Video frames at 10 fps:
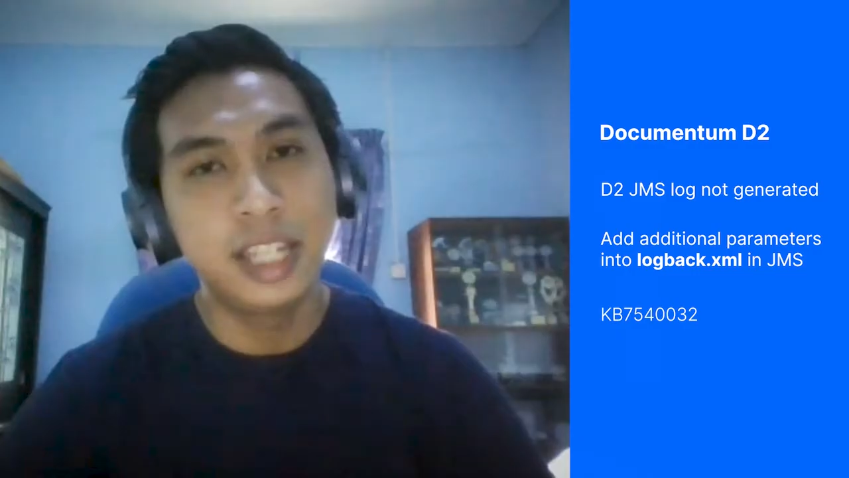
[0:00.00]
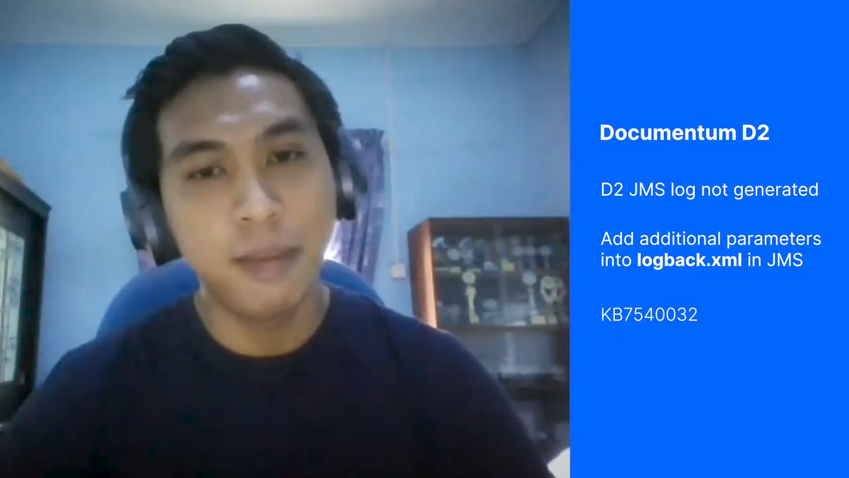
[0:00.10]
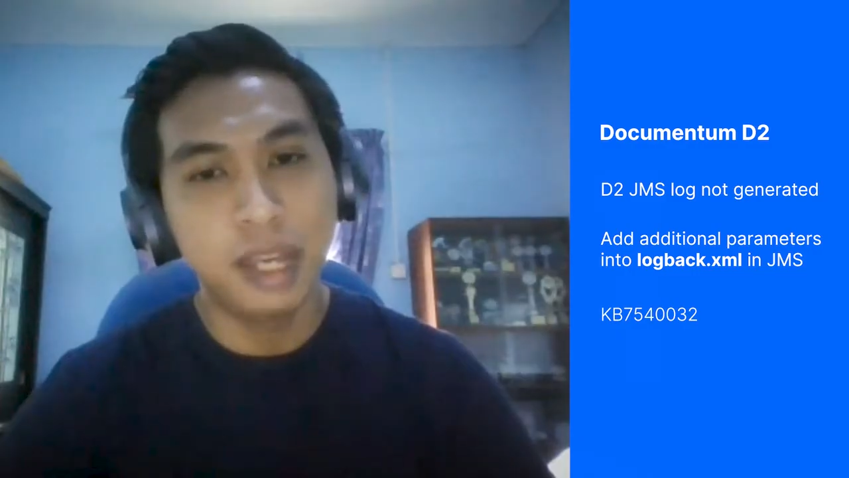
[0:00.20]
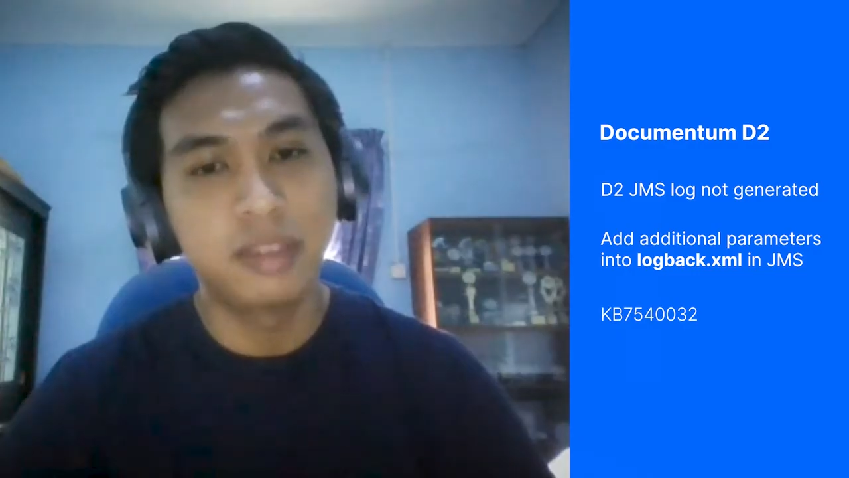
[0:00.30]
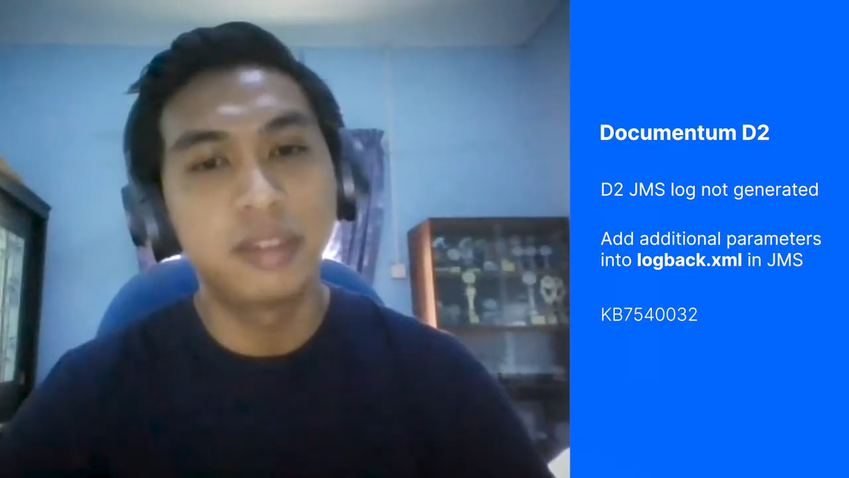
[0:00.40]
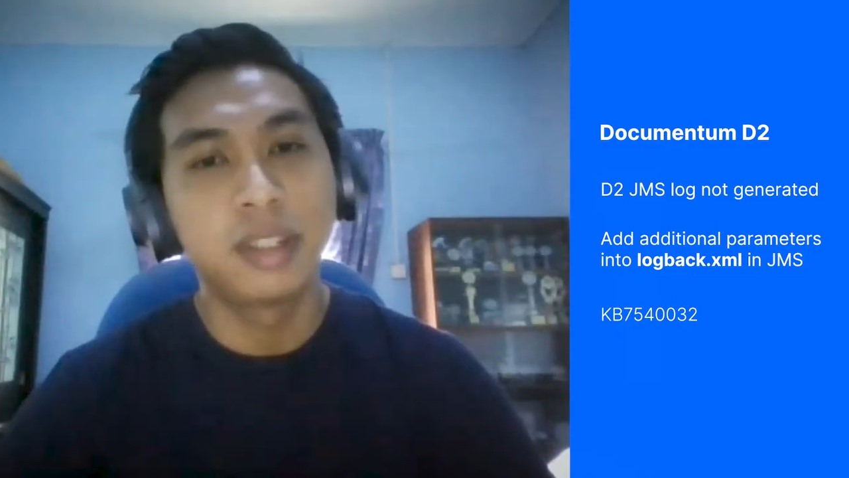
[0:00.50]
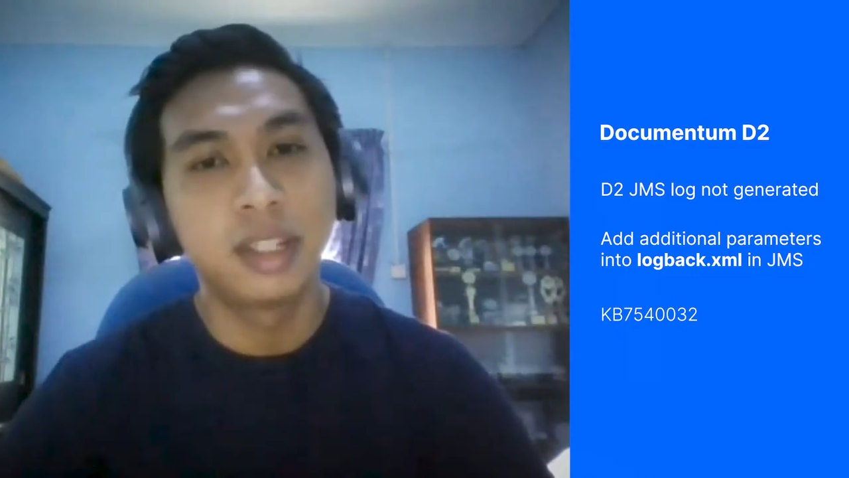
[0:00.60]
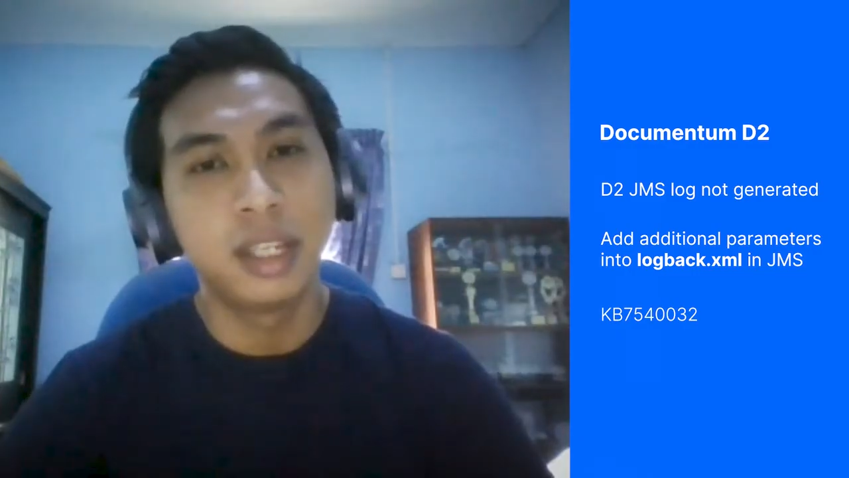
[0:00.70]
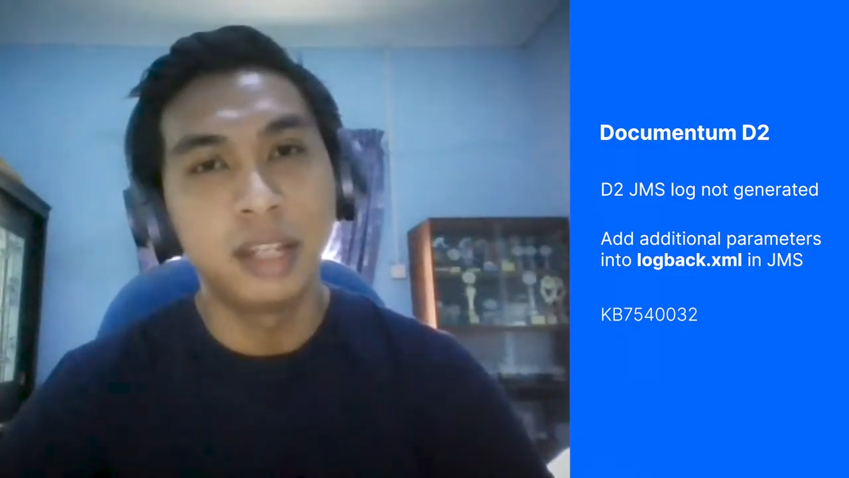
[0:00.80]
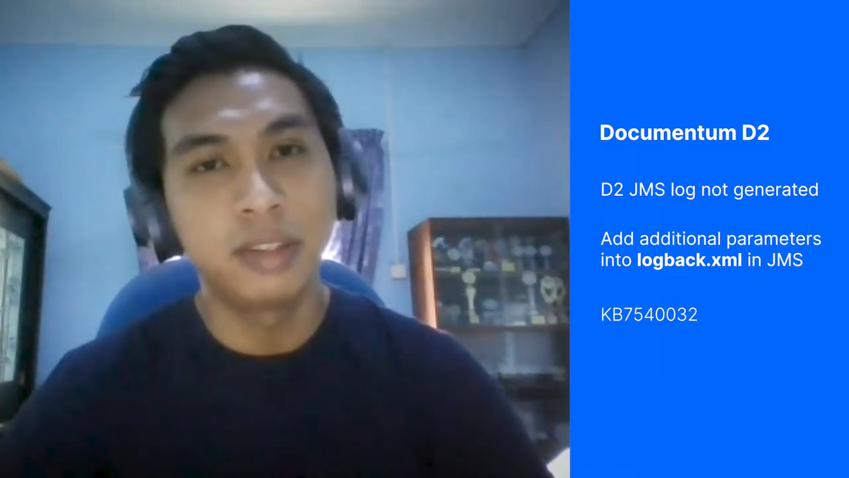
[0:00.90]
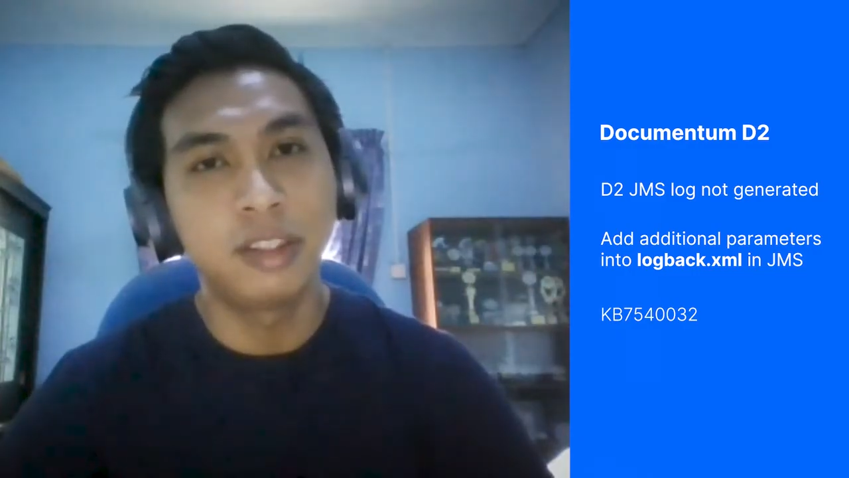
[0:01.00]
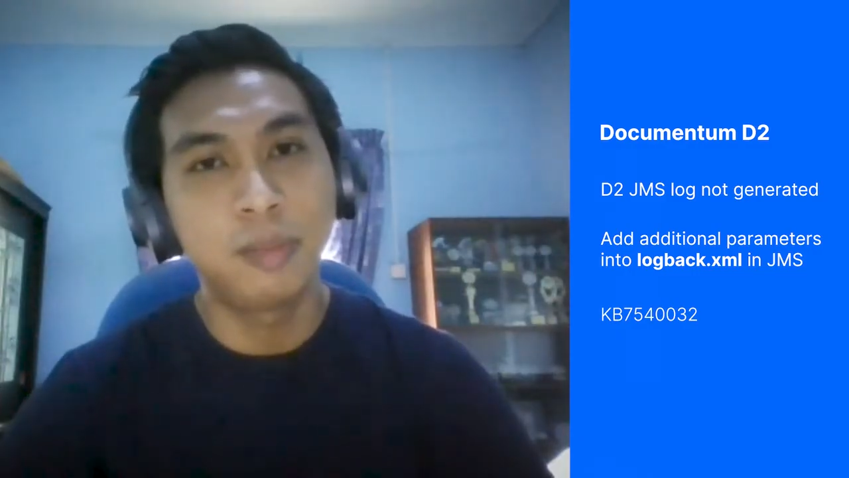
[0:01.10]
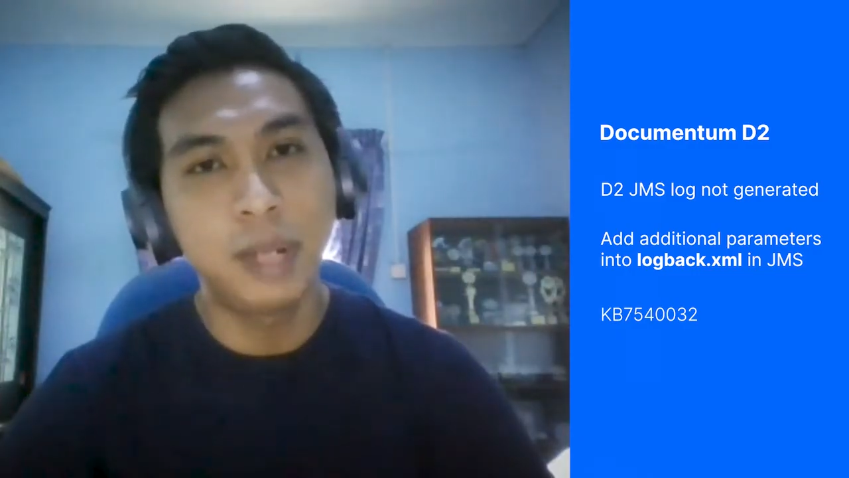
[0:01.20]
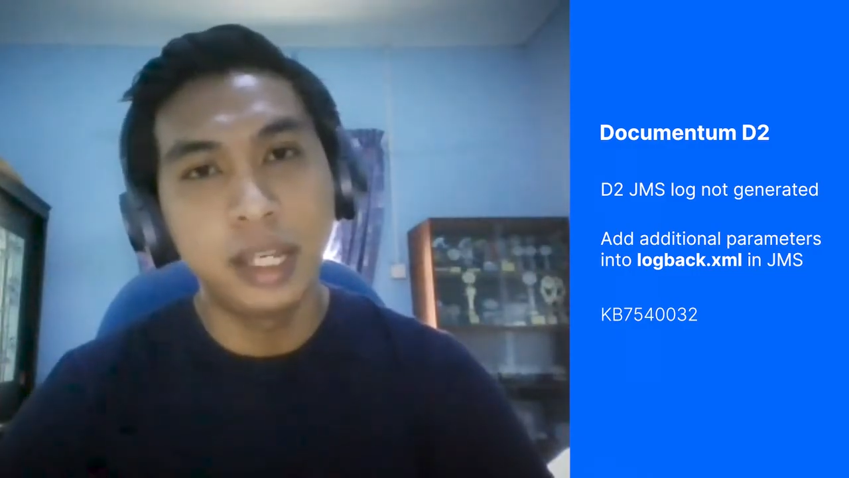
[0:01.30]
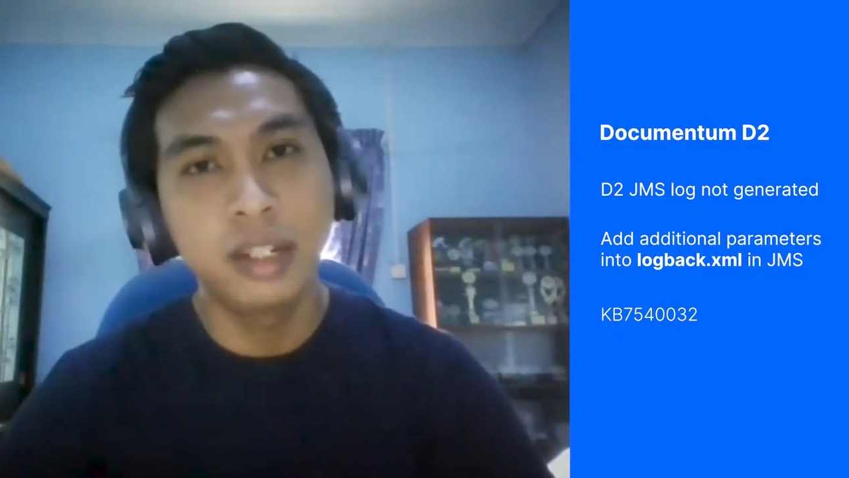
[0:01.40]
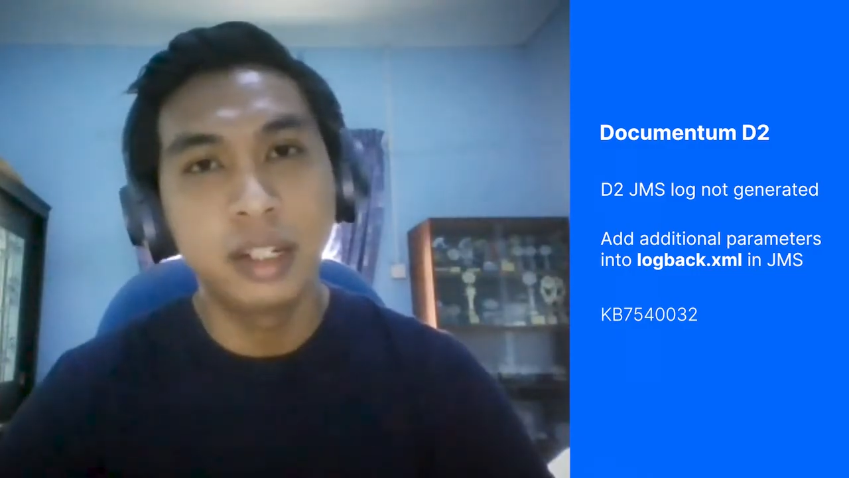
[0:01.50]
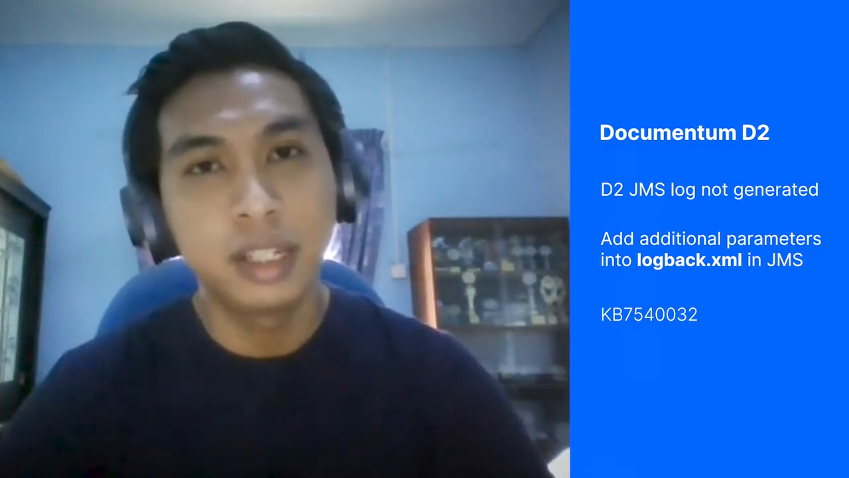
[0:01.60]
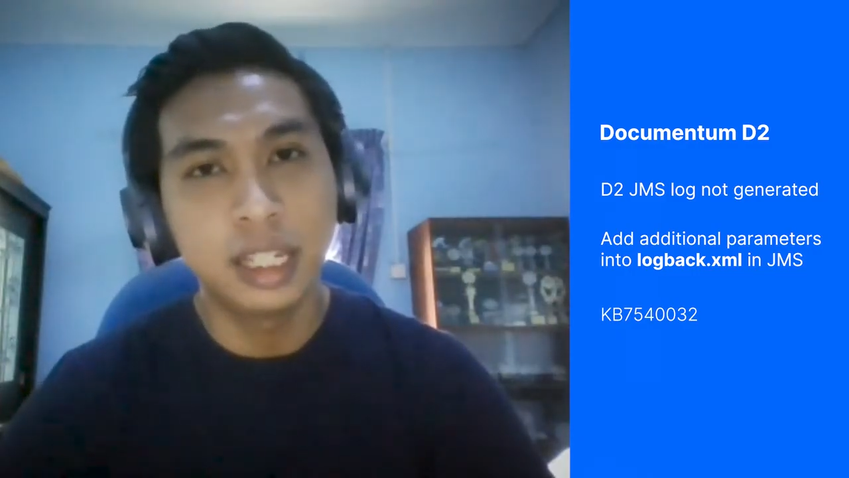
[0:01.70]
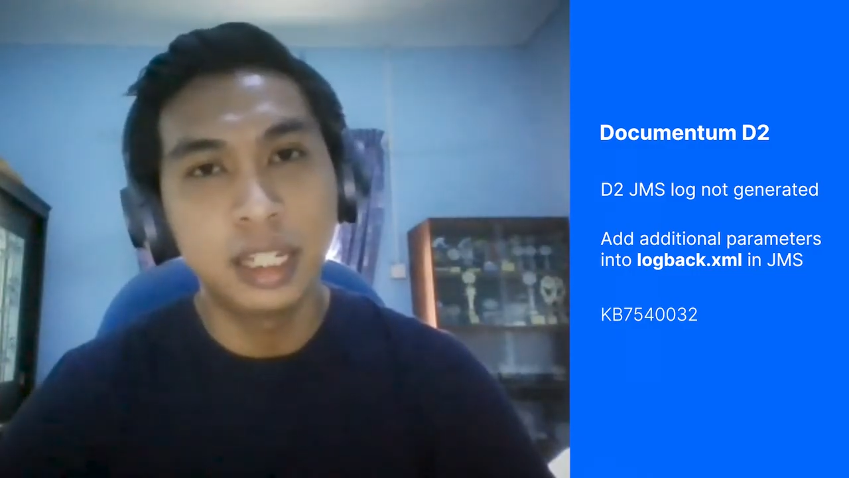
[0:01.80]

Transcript: JMS, as explained